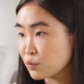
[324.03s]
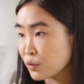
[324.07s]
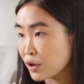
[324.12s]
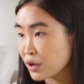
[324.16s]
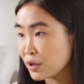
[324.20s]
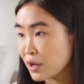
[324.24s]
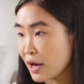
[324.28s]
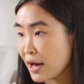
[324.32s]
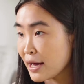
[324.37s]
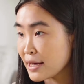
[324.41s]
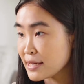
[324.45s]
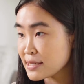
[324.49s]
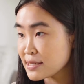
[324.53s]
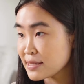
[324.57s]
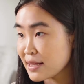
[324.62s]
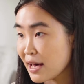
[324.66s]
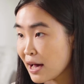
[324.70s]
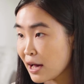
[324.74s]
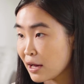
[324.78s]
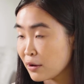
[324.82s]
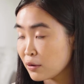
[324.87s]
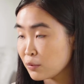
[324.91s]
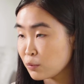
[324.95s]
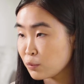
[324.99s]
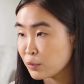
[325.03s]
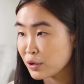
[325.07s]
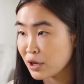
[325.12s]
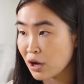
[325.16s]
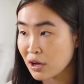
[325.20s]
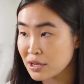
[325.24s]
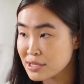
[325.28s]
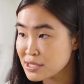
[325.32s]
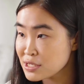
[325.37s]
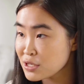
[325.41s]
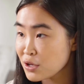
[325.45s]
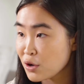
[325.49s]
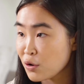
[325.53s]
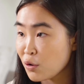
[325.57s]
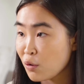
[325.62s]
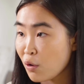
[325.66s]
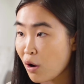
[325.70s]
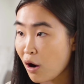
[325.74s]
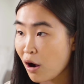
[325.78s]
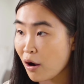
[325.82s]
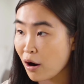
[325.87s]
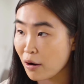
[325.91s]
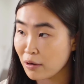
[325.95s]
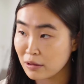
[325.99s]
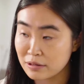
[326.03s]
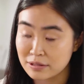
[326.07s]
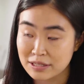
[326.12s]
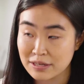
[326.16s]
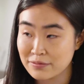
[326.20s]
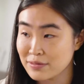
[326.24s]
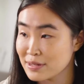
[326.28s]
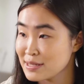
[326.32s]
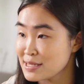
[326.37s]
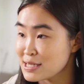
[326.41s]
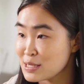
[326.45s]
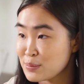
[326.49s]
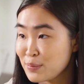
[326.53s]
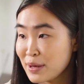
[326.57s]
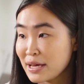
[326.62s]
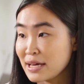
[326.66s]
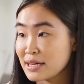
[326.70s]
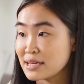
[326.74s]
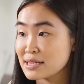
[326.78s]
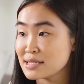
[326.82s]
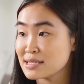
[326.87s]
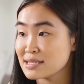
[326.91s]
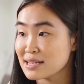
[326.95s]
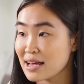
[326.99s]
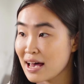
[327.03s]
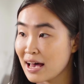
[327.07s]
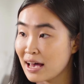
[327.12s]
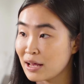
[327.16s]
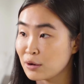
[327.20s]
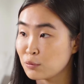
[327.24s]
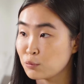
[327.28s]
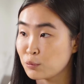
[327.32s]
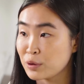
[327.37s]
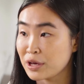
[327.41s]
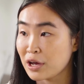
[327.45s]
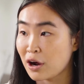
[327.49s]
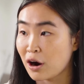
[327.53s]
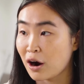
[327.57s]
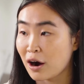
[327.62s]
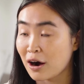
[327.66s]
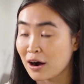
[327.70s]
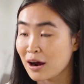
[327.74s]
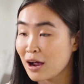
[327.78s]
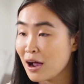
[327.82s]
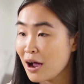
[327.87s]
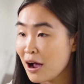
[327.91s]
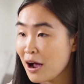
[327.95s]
to realize that we also live in space and we are